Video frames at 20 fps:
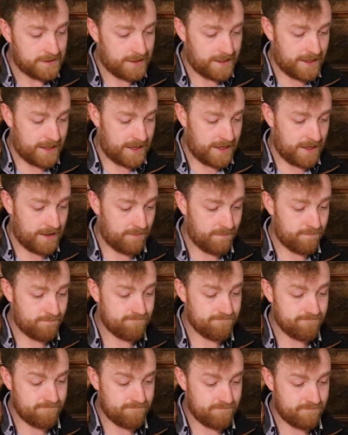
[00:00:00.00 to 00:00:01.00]
A
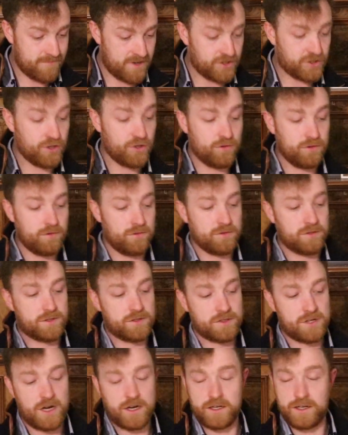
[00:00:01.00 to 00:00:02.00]
dual
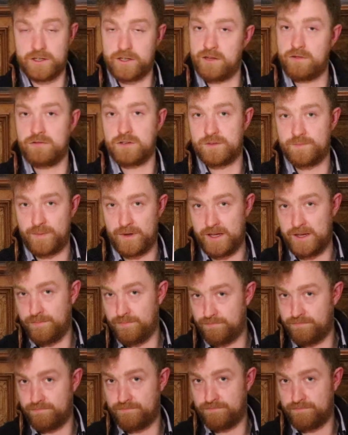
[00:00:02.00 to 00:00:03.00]
socket
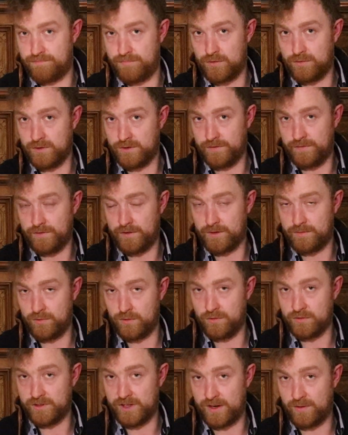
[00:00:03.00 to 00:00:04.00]
USB port for the
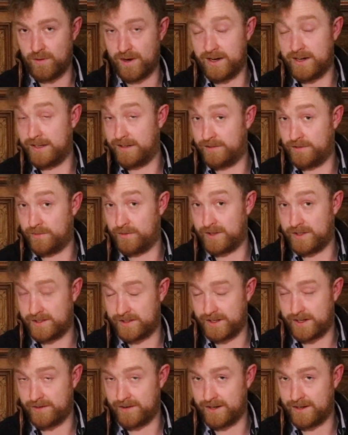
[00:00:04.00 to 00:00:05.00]
boat that I wired into where the
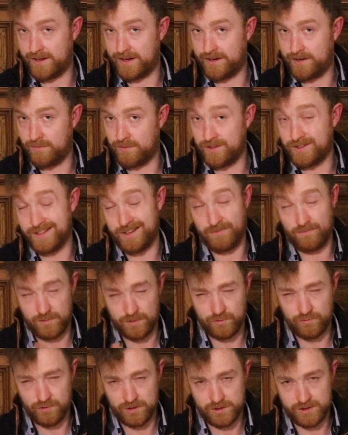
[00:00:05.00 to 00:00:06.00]
cigarette lighter was. That
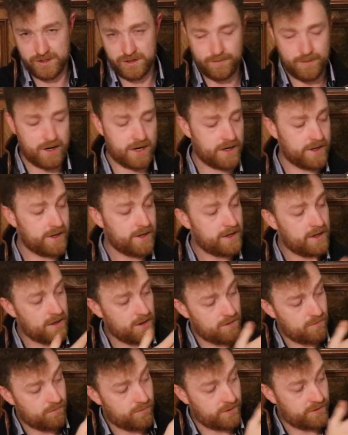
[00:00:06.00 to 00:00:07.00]
was rusted apart.
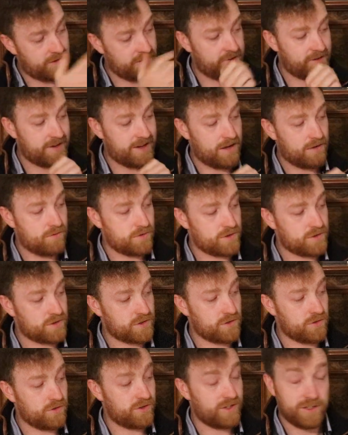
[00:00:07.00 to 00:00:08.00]
But this now is
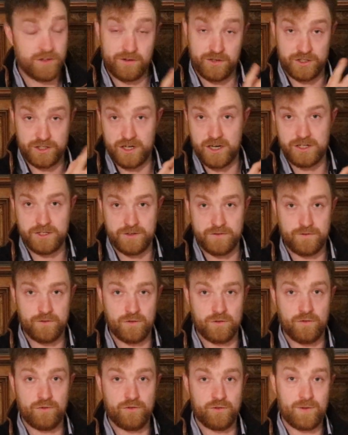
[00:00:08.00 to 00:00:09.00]
good that you can charge your
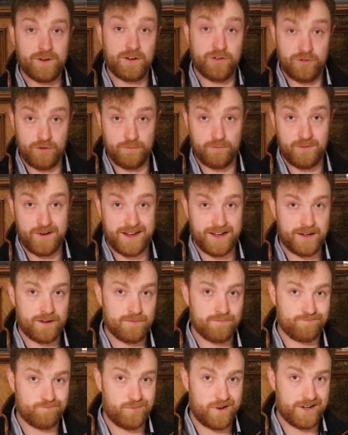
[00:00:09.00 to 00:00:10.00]
phone, so when you do
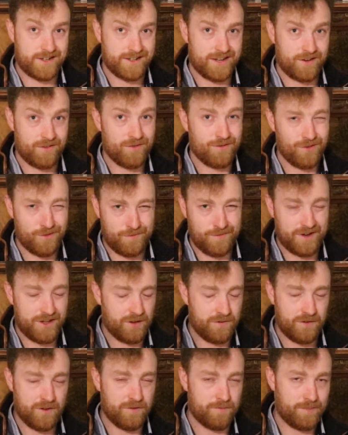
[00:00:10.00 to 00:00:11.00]
break down, hopefully
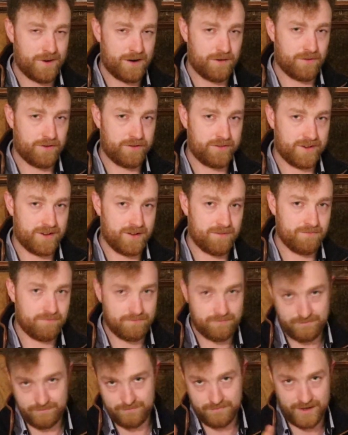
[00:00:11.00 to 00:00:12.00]
you have enough power to
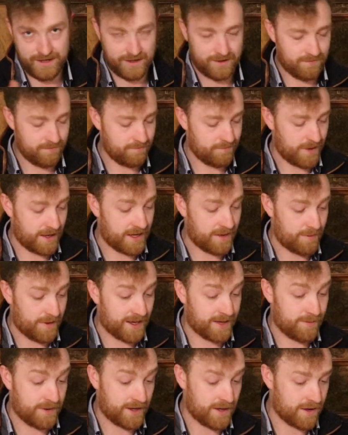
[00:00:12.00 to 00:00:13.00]
make a
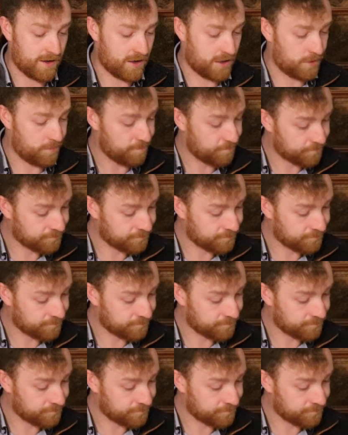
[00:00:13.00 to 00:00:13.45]
call.